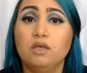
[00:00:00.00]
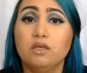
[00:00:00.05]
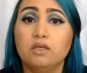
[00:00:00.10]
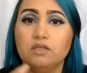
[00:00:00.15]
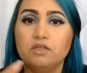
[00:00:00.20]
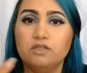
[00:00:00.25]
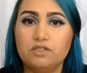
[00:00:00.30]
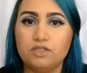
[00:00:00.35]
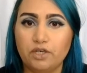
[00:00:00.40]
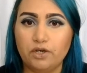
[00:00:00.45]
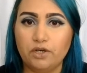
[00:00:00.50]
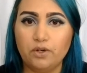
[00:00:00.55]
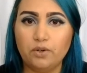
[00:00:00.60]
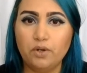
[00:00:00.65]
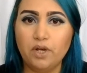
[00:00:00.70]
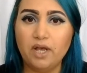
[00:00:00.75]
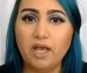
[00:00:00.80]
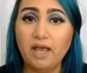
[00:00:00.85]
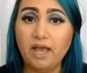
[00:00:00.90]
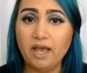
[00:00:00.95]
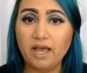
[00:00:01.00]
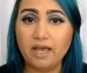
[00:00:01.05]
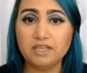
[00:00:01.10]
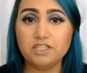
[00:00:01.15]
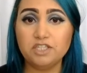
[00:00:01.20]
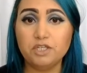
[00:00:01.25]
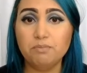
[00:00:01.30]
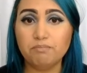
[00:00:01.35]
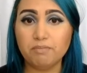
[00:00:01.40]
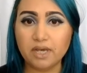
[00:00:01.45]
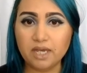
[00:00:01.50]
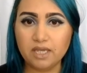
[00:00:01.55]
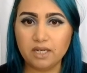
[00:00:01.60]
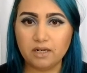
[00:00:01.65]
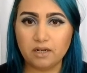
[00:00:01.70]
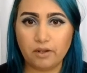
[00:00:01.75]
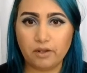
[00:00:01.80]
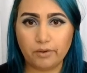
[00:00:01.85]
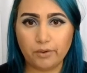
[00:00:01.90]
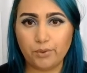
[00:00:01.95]
So, as you might
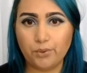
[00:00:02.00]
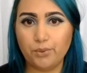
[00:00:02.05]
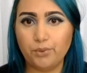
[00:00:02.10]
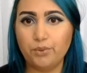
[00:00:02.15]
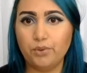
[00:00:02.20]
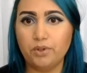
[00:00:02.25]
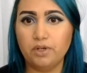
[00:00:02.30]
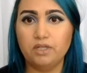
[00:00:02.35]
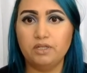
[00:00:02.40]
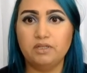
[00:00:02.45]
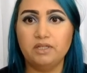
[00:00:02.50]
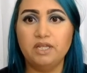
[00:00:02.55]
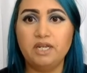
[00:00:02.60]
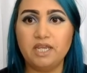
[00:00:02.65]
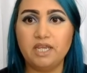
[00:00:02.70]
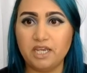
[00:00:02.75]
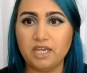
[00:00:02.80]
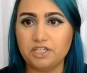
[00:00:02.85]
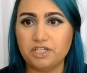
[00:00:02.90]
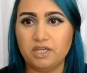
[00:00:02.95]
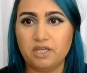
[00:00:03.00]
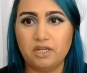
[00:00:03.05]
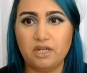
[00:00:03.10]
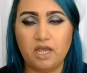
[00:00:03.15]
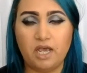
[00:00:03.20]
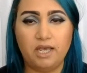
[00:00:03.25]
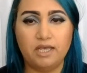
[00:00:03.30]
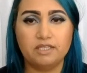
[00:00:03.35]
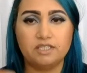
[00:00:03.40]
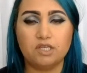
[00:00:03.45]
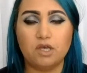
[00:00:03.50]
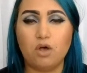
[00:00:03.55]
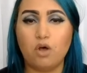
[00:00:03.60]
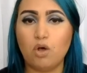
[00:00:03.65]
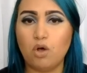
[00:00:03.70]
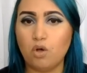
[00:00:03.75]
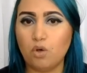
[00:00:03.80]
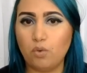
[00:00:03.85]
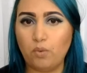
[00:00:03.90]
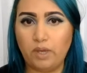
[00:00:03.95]
know, litigation has
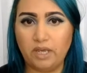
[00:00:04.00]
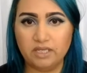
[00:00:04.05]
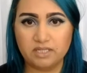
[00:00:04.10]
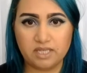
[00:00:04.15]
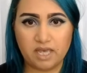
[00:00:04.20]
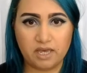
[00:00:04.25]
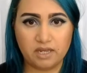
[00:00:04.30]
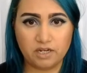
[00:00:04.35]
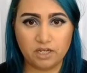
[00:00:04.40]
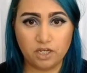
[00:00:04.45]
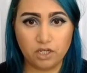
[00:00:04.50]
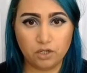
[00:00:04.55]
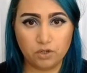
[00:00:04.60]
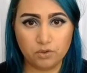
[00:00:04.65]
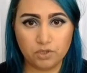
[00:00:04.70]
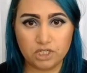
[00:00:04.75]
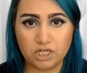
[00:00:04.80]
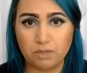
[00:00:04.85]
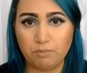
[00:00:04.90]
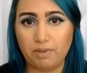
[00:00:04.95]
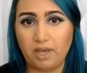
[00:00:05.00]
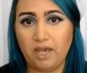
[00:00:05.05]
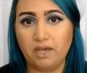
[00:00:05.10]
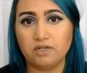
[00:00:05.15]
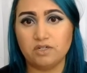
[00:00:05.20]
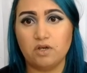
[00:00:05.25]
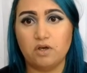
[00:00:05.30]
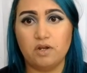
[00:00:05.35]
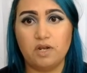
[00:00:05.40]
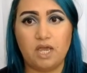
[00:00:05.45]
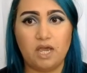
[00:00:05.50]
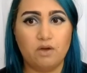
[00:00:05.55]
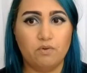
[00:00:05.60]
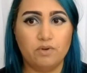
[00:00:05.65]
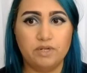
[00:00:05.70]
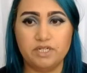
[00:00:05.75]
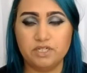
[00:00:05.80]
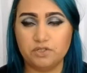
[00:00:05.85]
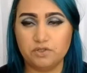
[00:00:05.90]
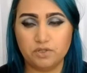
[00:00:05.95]
always had a huge impact on how
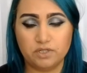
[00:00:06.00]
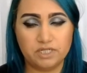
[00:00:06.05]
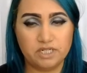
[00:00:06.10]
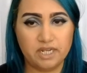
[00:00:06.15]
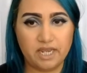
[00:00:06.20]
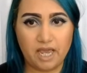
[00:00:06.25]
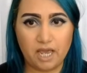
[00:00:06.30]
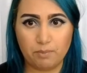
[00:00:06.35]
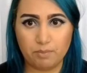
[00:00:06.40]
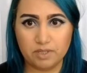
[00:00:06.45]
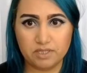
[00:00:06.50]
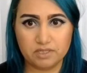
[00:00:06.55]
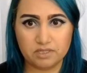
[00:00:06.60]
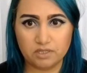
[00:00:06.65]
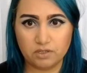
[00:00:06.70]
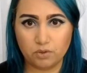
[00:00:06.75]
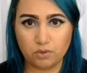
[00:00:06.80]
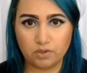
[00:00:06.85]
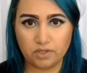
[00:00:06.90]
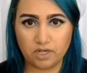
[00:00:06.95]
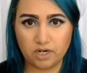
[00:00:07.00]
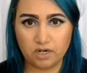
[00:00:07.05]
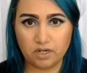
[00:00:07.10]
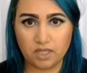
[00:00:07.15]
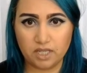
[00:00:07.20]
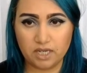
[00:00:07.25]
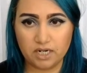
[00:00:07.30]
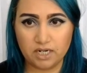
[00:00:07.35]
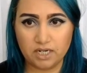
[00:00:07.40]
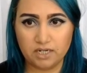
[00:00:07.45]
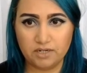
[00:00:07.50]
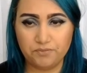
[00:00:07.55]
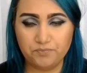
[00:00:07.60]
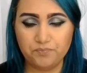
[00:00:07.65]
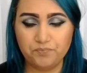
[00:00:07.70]
redistricting happens in North Carolina.